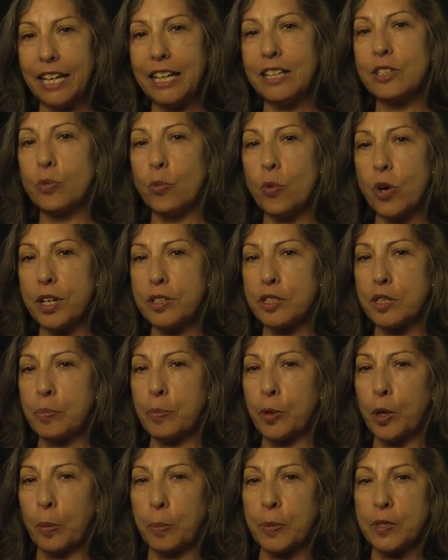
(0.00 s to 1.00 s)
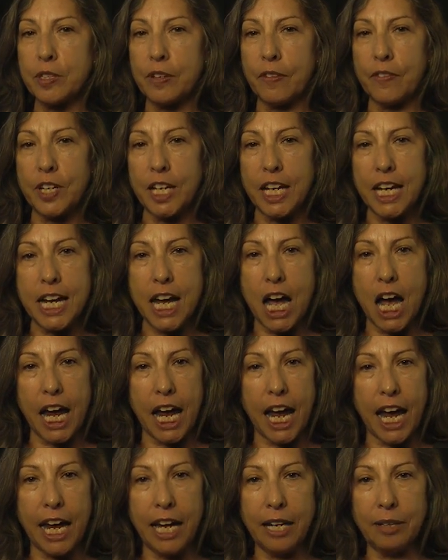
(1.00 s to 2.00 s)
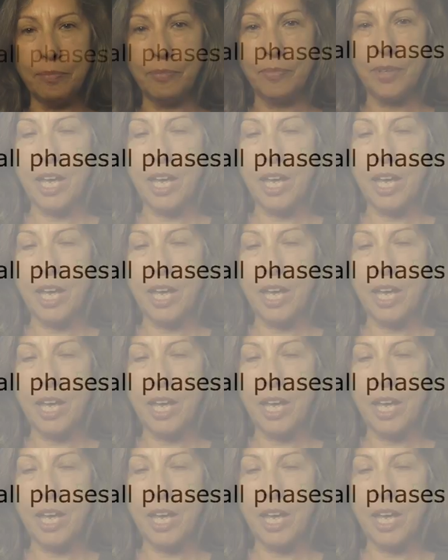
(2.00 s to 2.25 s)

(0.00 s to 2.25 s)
is what is the purpose of an E I A,